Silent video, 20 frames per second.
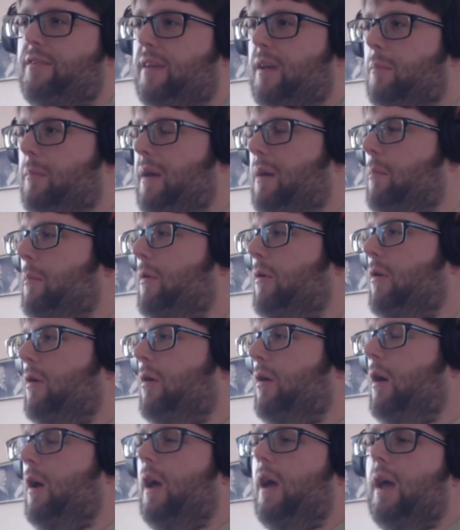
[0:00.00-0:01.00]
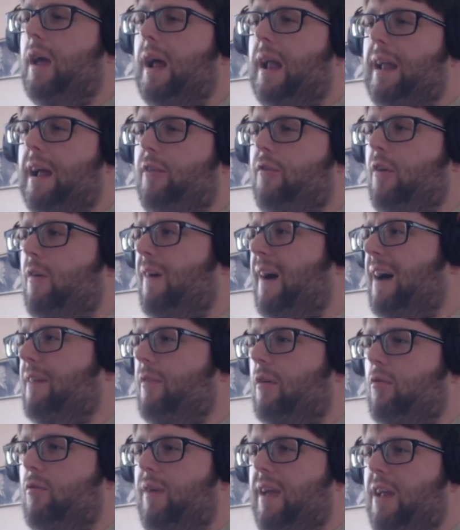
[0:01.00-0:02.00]
a bit more. And I do have
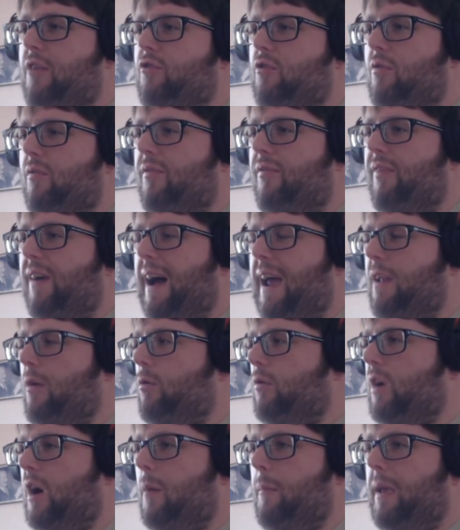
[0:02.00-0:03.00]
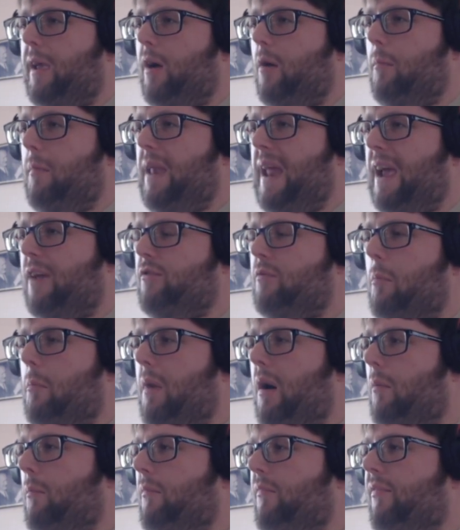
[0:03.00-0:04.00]
a regional final coming up next
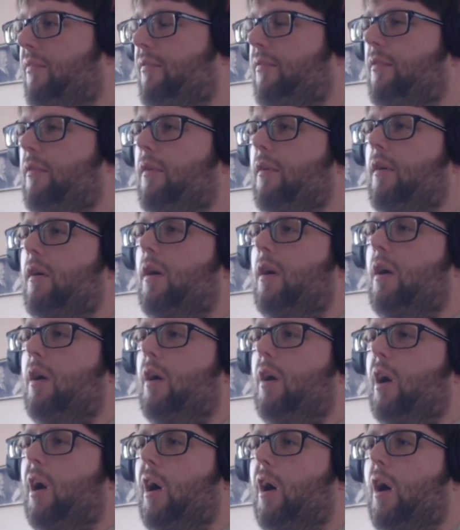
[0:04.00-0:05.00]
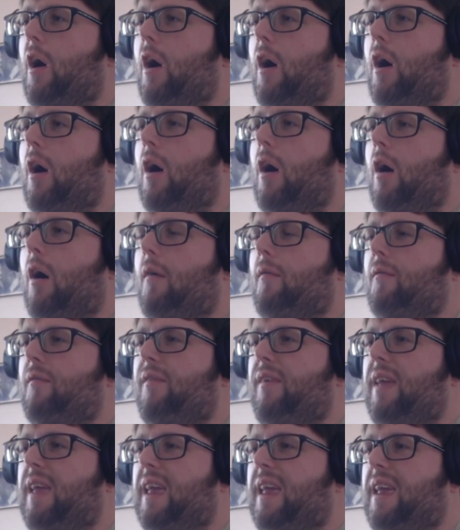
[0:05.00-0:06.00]
month on
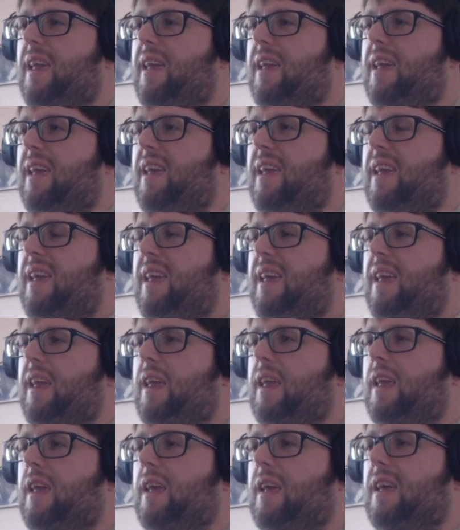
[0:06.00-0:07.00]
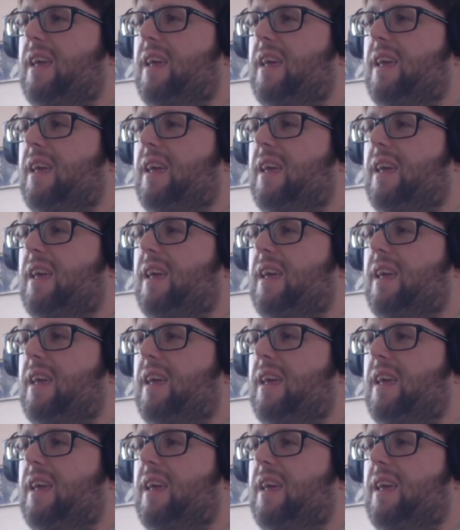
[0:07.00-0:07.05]
the...